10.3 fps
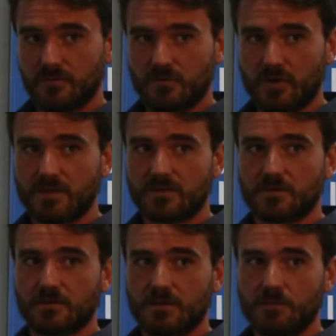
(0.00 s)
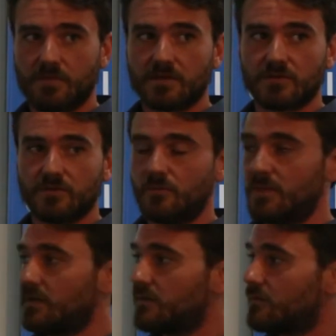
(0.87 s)
great impact on the
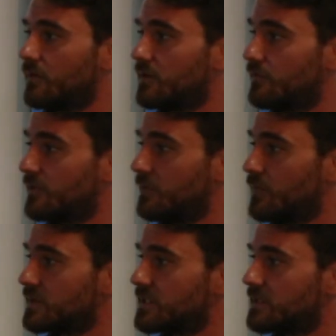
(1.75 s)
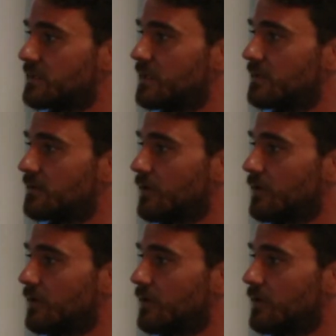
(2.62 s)
melt, but if you deposit it